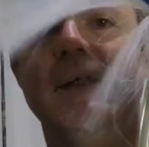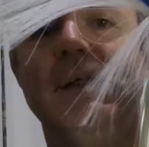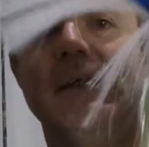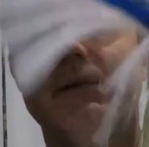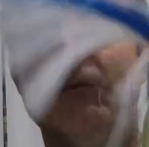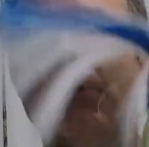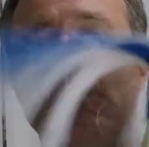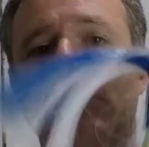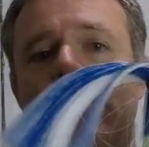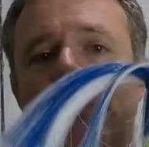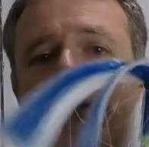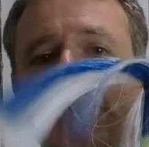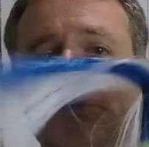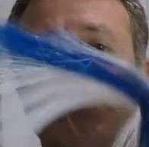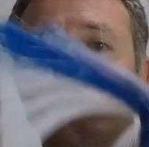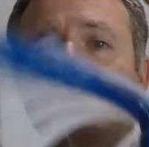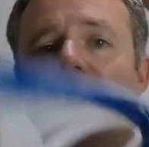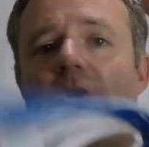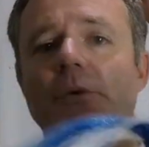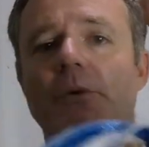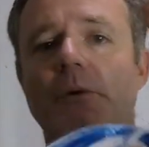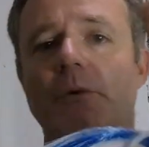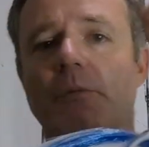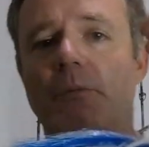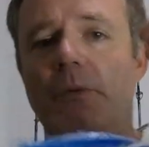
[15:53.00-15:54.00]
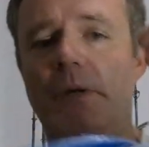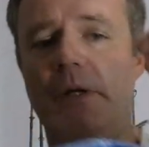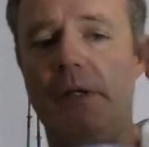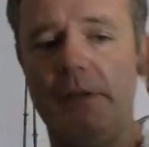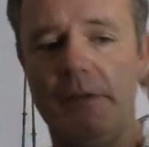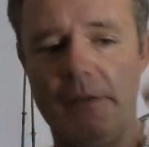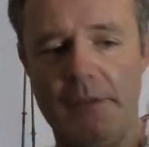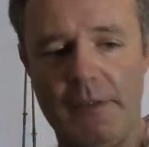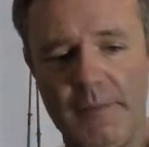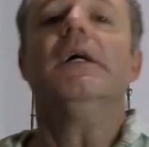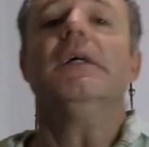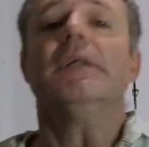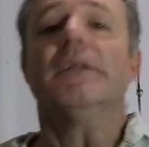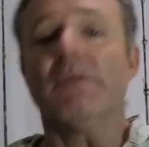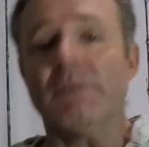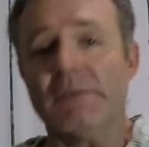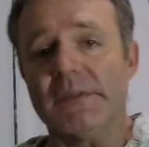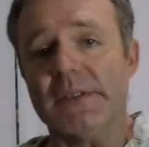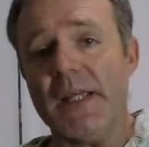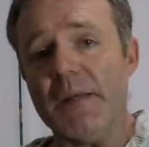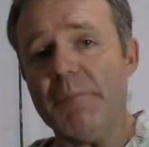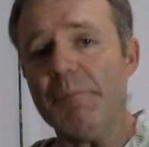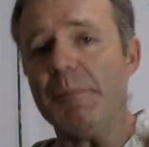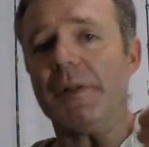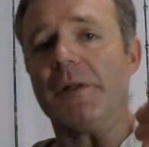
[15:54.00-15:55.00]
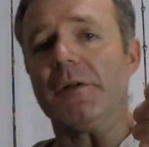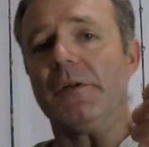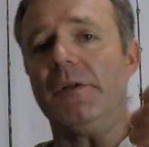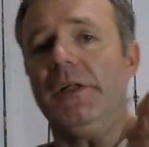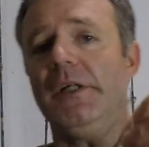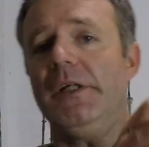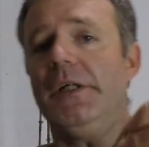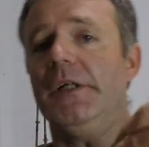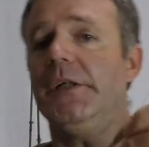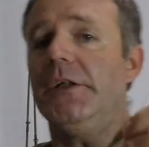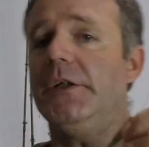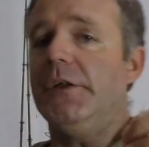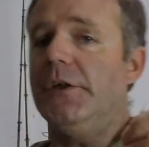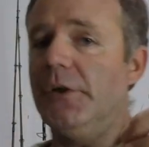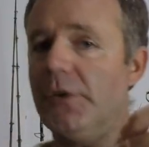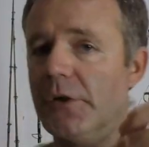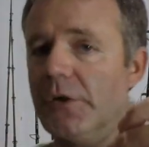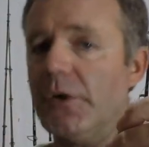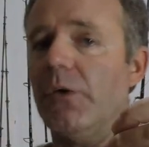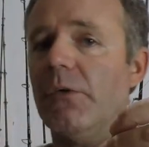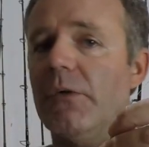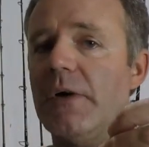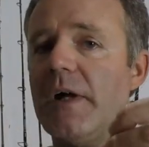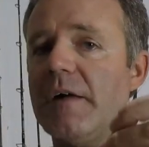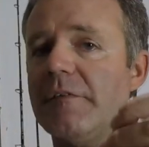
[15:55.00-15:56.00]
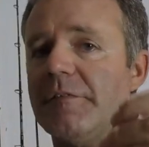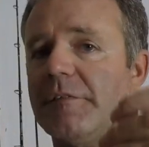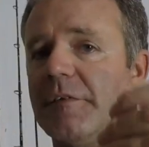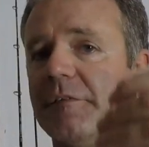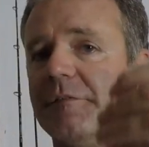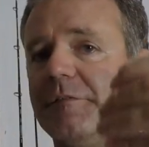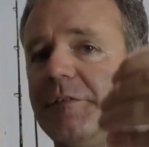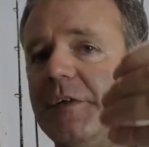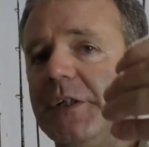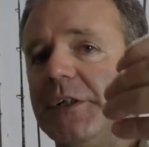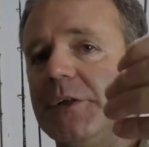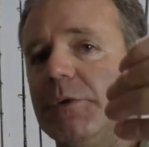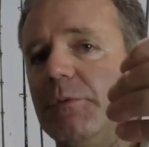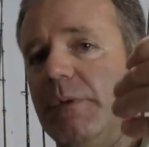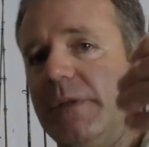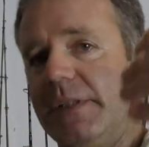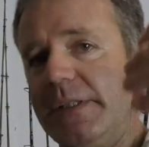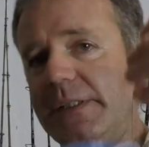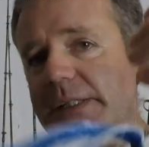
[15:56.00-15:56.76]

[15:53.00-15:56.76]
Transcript: is what you do it with. So typically, you're going after fish with